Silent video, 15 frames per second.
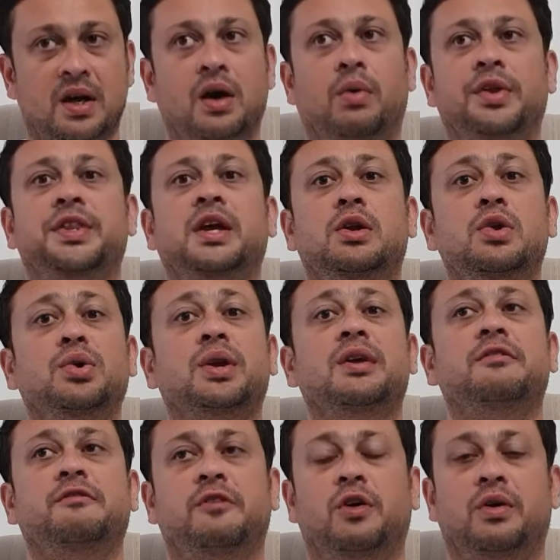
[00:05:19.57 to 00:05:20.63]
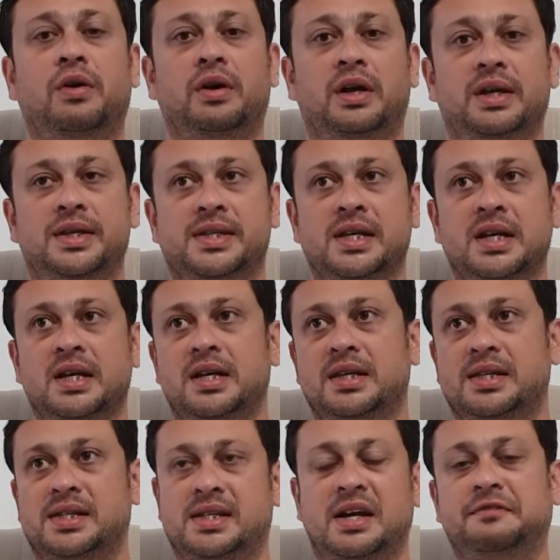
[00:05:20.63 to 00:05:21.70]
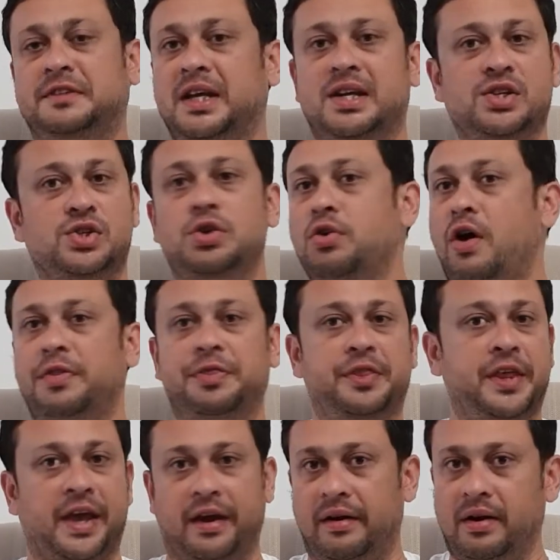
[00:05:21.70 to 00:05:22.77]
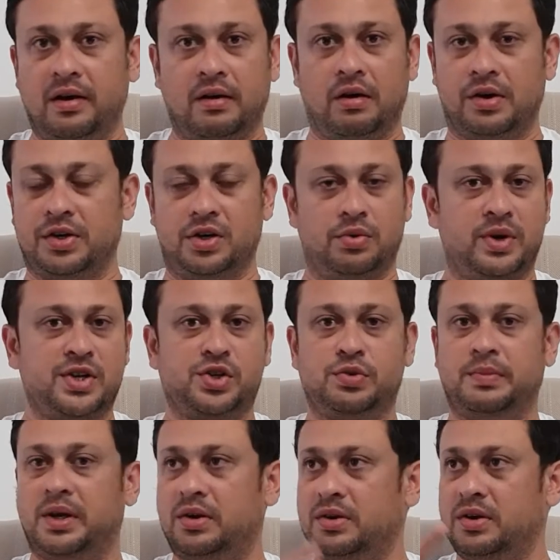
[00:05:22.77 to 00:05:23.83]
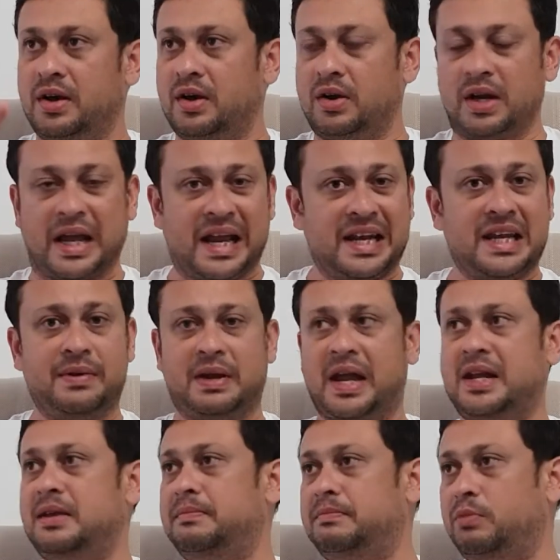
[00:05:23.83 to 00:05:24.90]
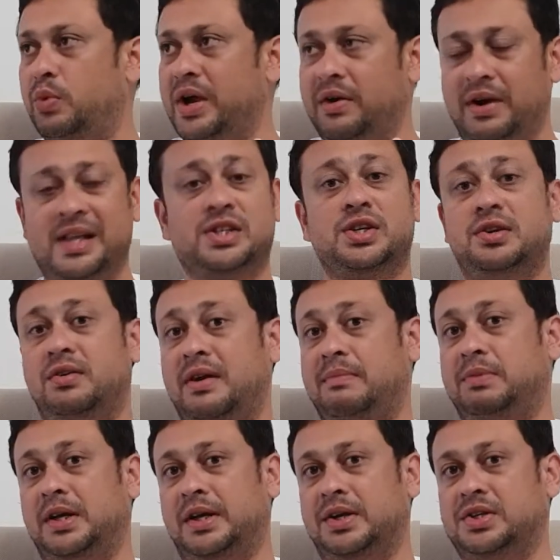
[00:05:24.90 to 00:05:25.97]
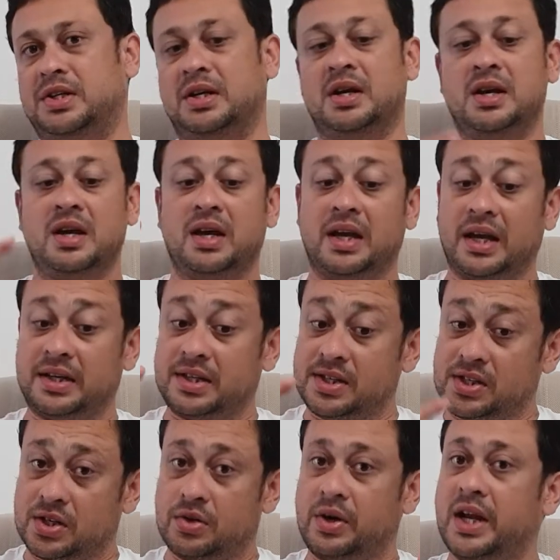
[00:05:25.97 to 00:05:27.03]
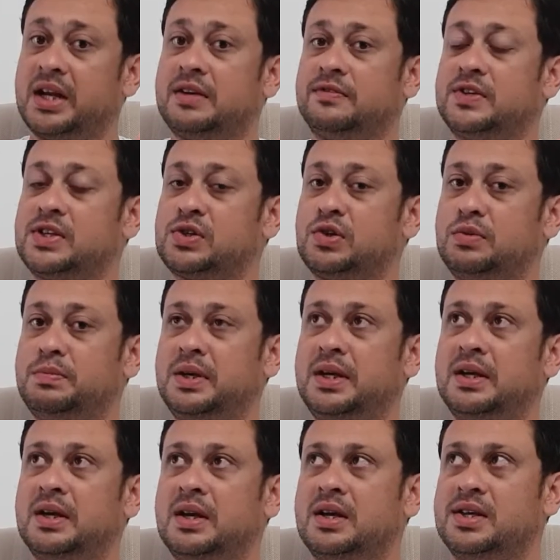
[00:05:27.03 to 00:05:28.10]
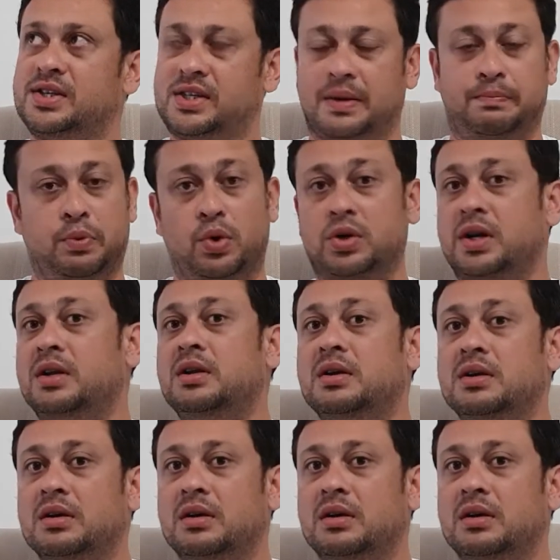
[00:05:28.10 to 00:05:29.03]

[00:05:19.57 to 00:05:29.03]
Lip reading: What they're looking for is stuff that is not there on your resume, on anywhere else in your application. It is great if this could be supported